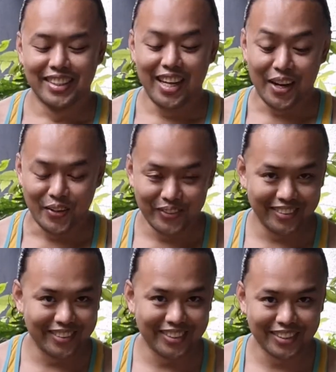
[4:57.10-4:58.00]
Now,
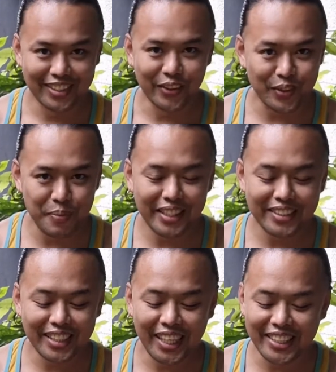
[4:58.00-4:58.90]
the ultimate
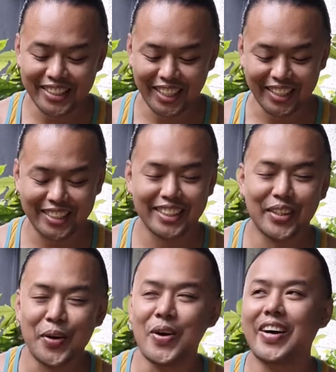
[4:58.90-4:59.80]
taste test.
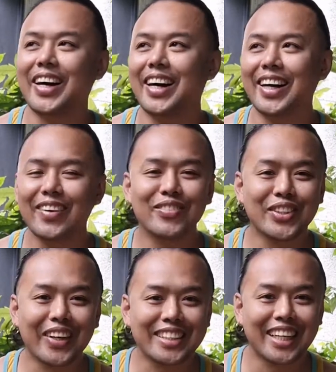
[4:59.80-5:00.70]
Oh, So
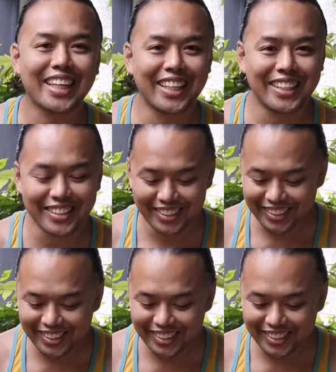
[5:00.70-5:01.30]
excited.